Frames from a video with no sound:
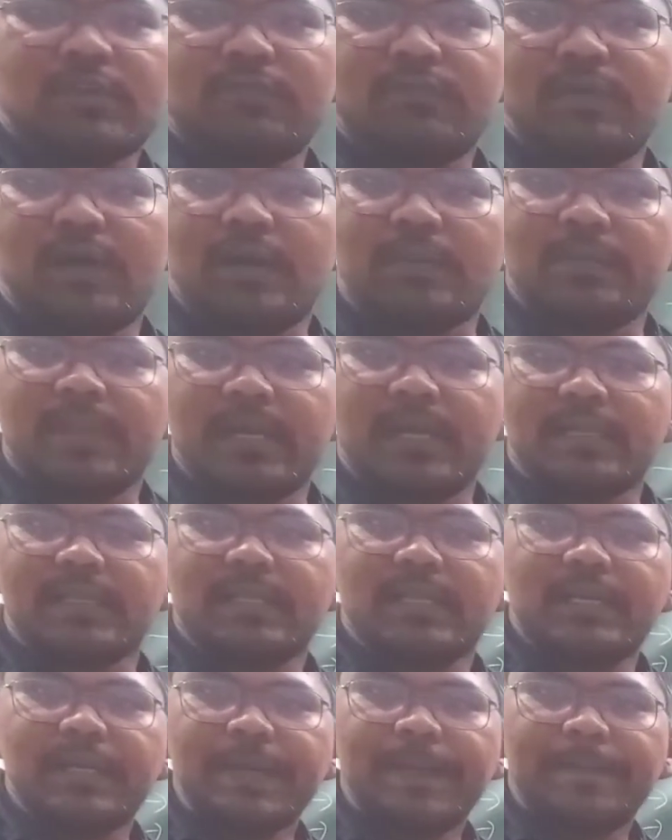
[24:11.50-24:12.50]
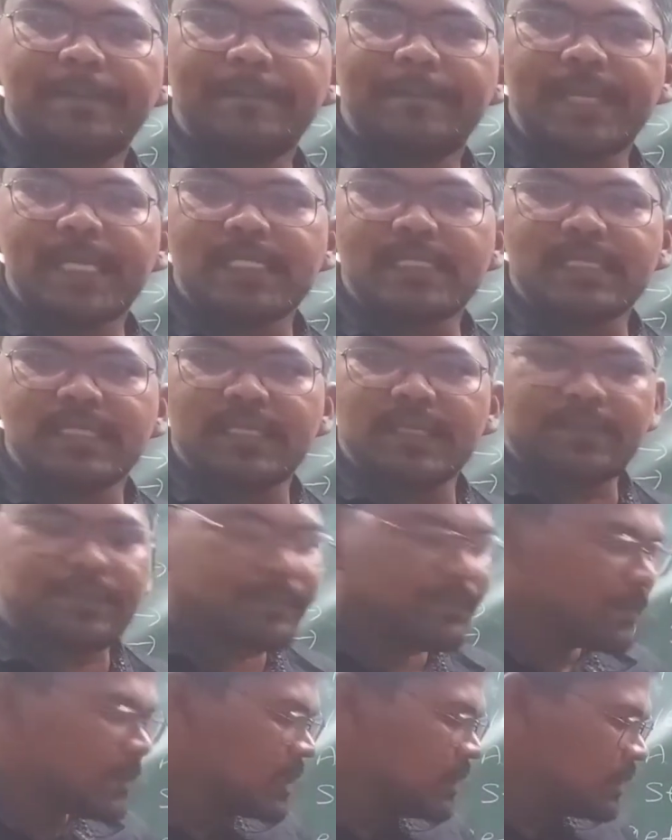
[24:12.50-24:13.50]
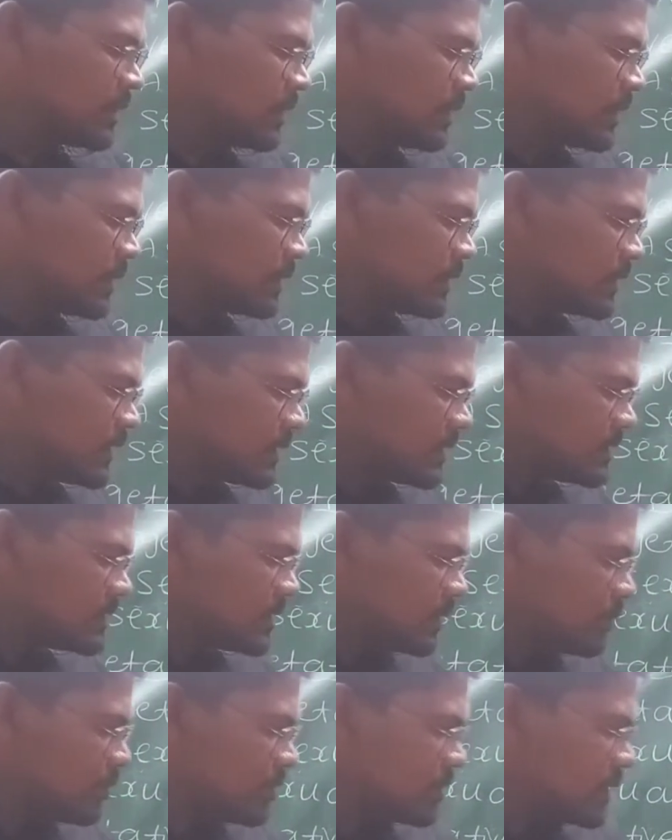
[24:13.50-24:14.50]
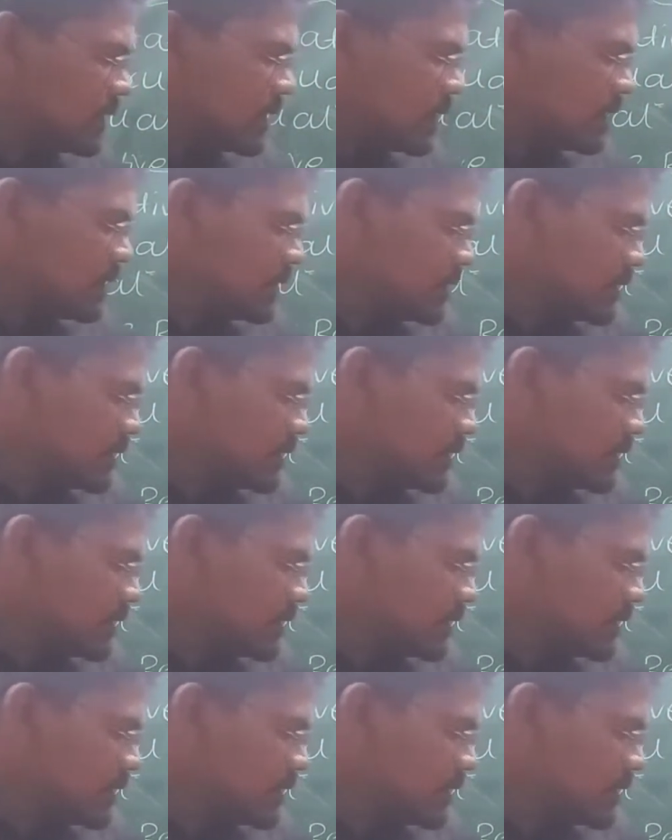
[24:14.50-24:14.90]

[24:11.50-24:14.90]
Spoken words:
formed on the basidium. That is about the